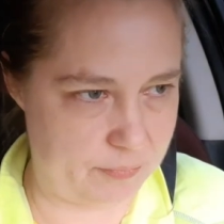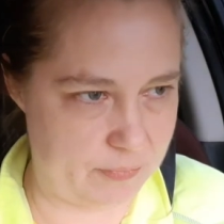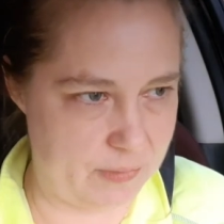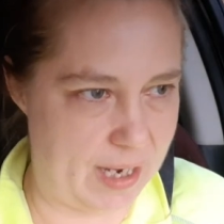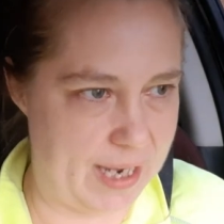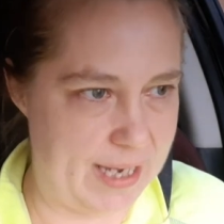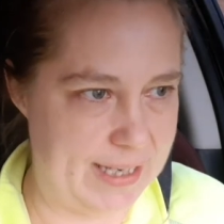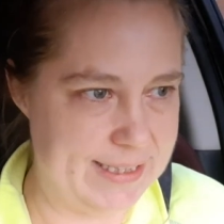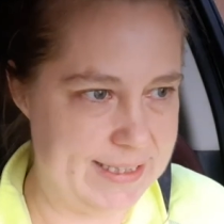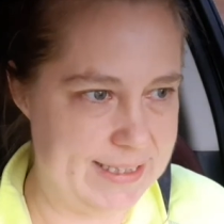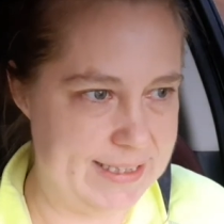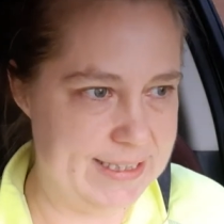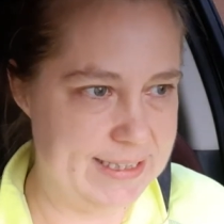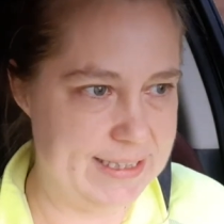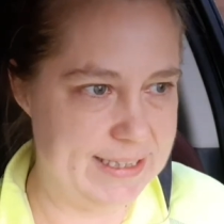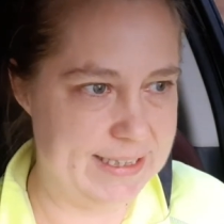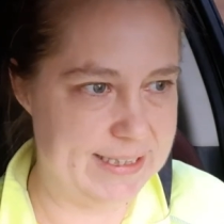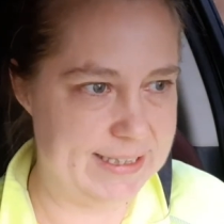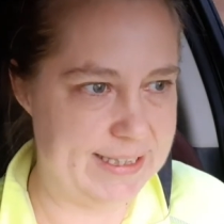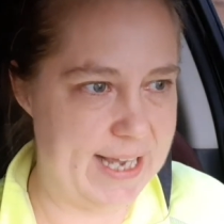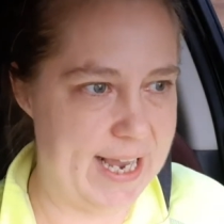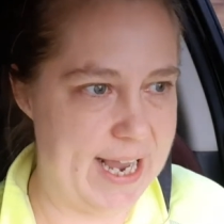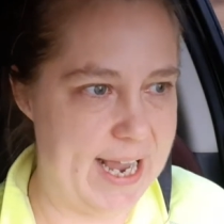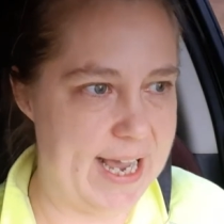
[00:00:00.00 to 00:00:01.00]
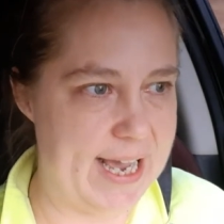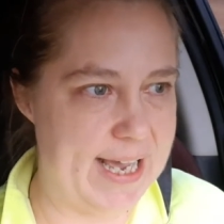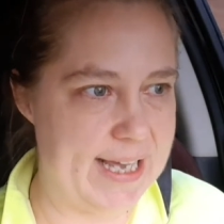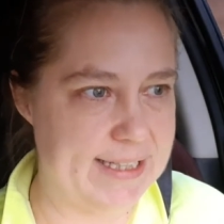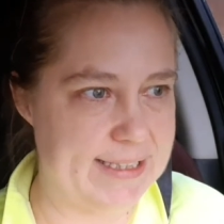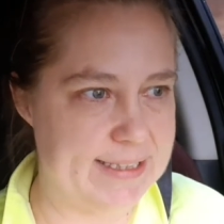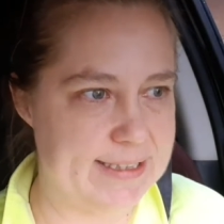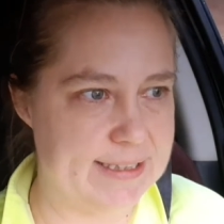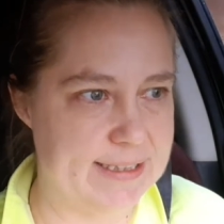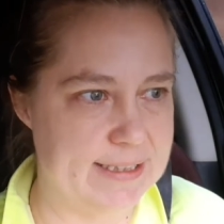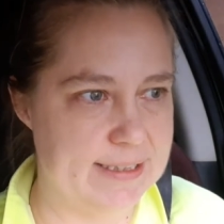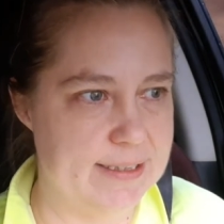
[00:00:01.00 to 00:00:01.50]
I didn't get that
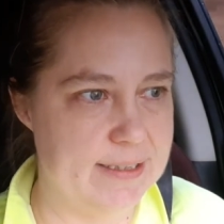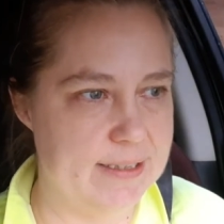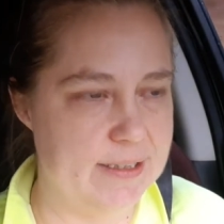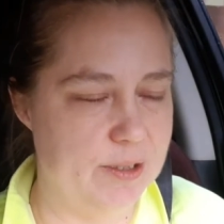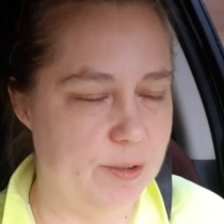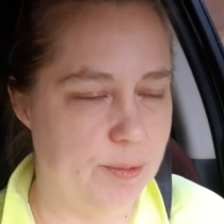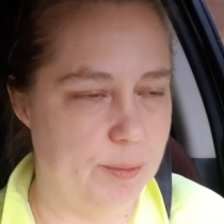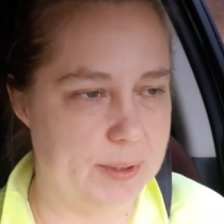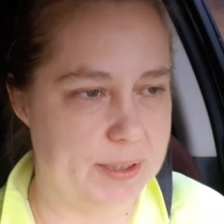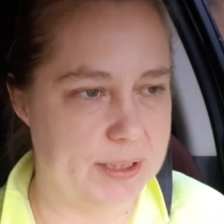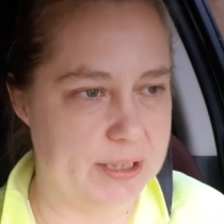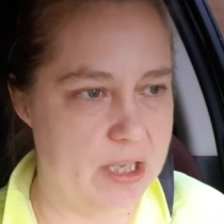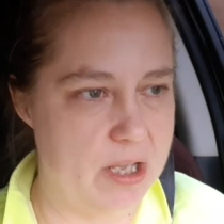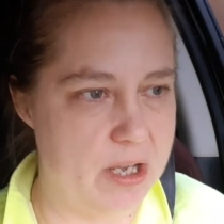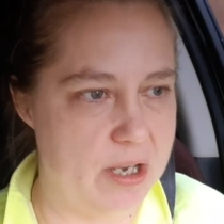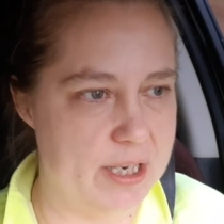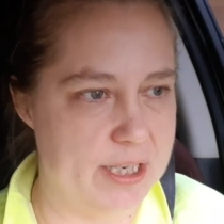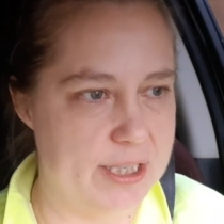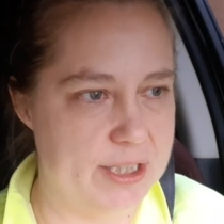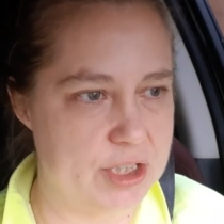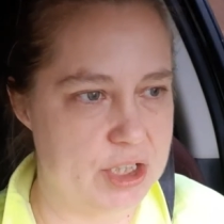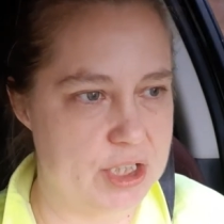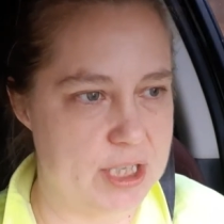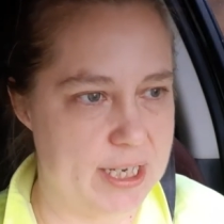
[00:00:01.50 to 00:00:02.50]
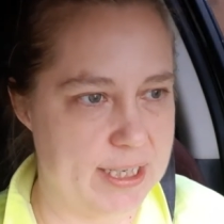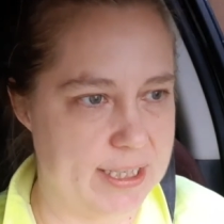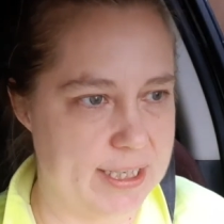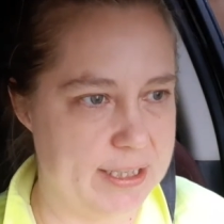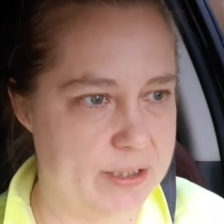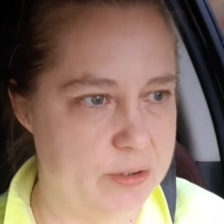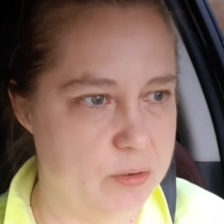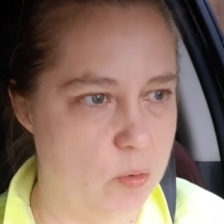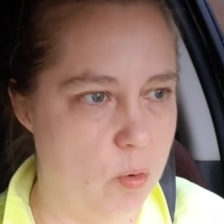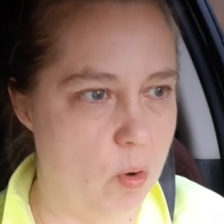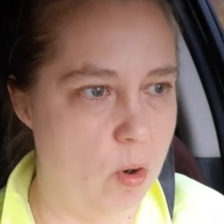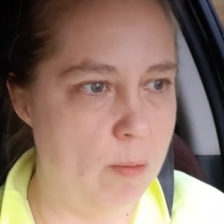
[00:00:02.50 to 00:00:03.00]
with lunch like I
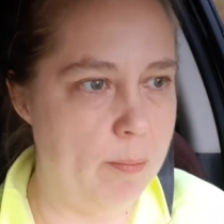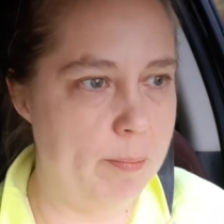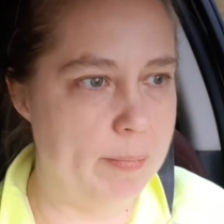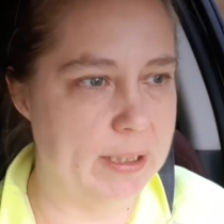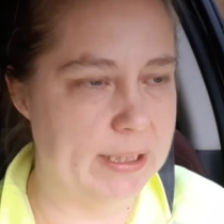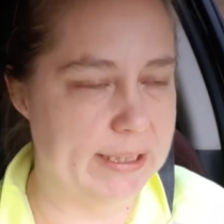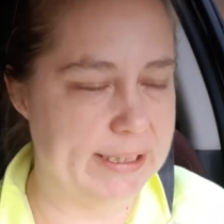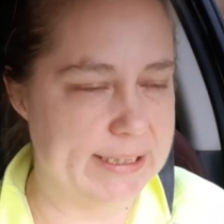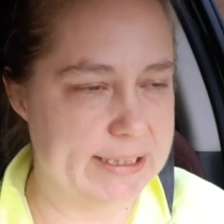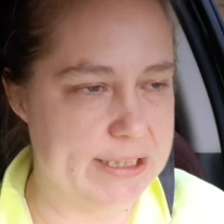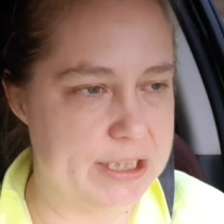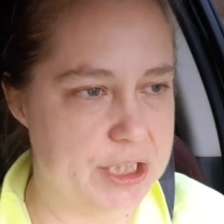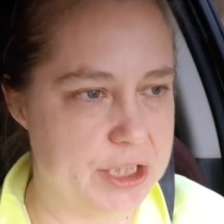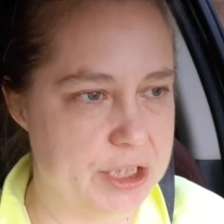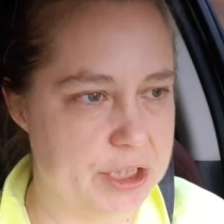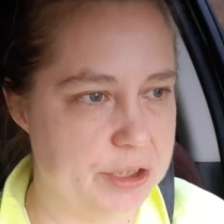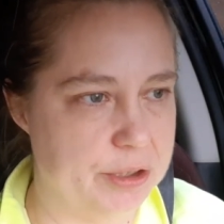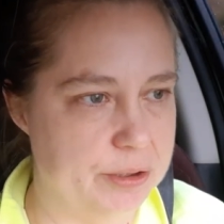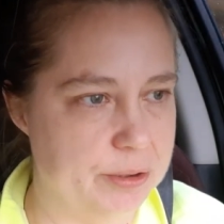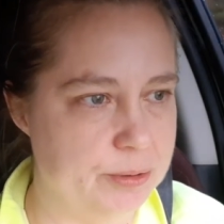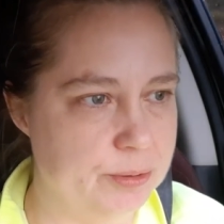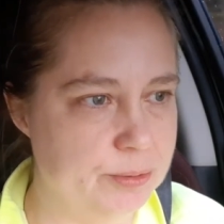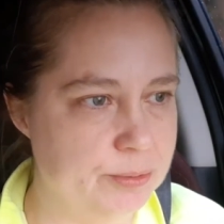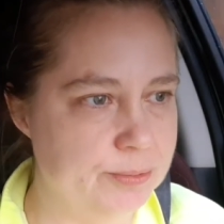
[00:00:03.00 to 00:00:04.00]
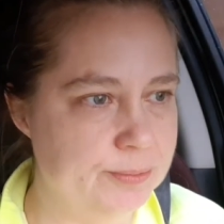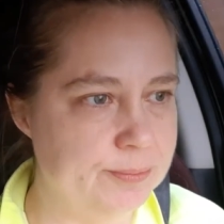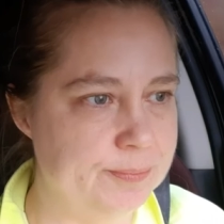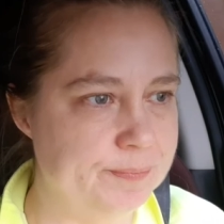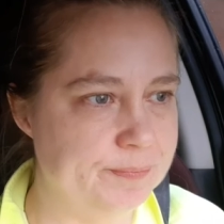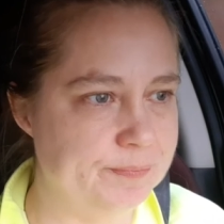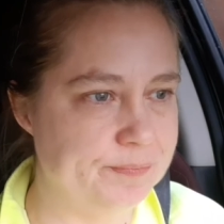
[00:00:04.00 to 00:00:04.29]
normally do.